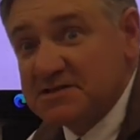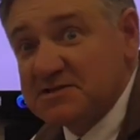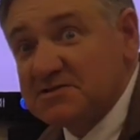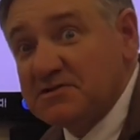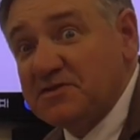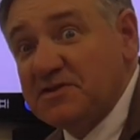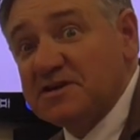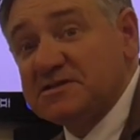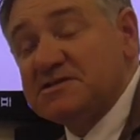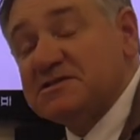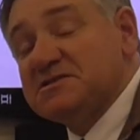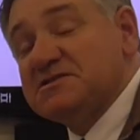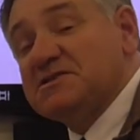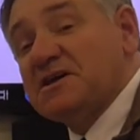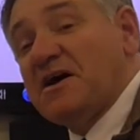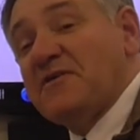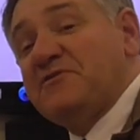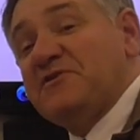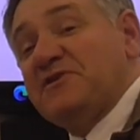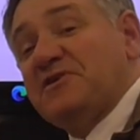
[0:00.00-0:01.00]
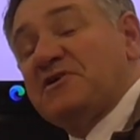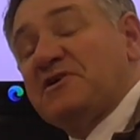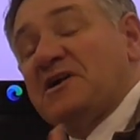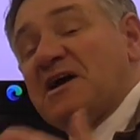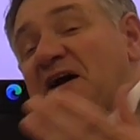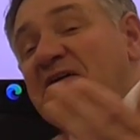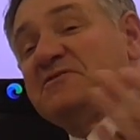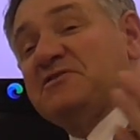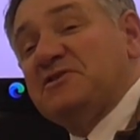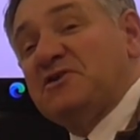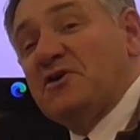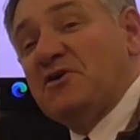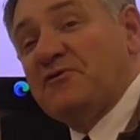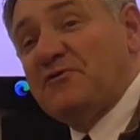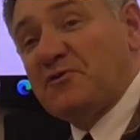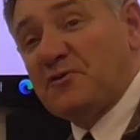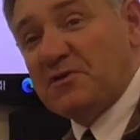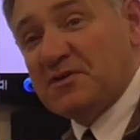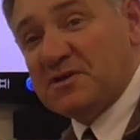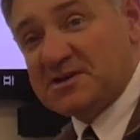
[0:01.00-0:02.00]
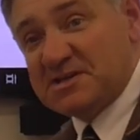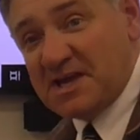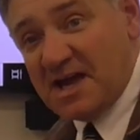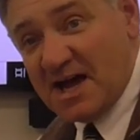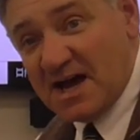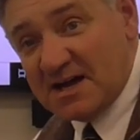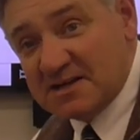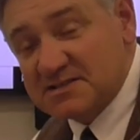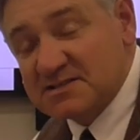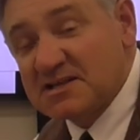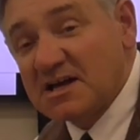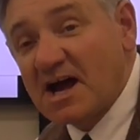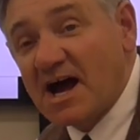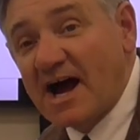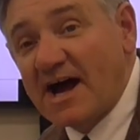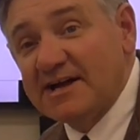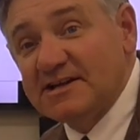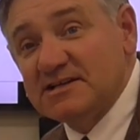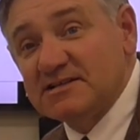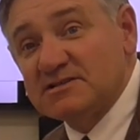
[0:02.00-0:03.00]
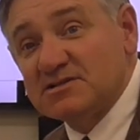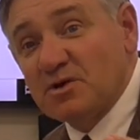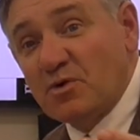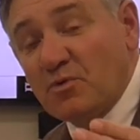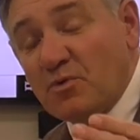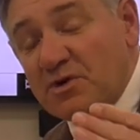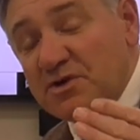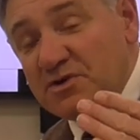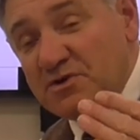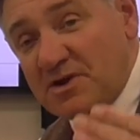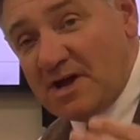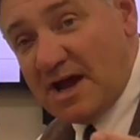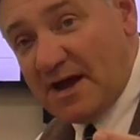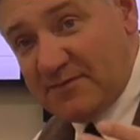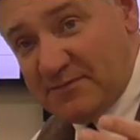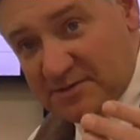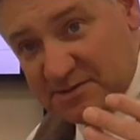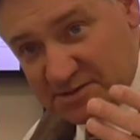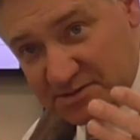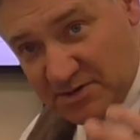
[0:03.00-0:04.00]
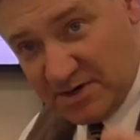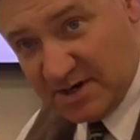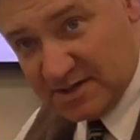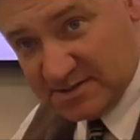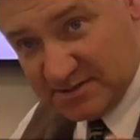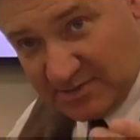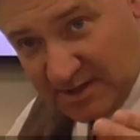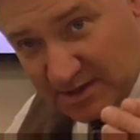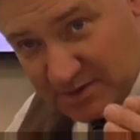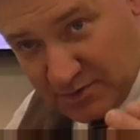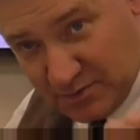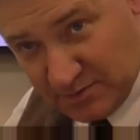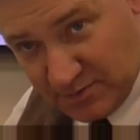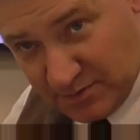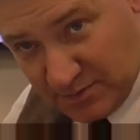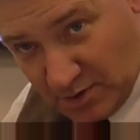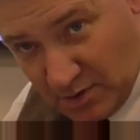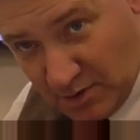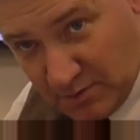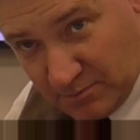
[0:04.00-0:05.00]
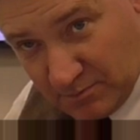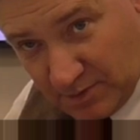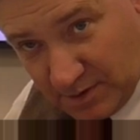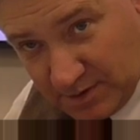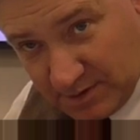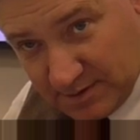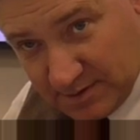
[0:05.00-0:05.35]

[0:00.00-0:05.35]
this is stuff that you're going to have to do the test. I just don't want you to have the stress of doing the homework.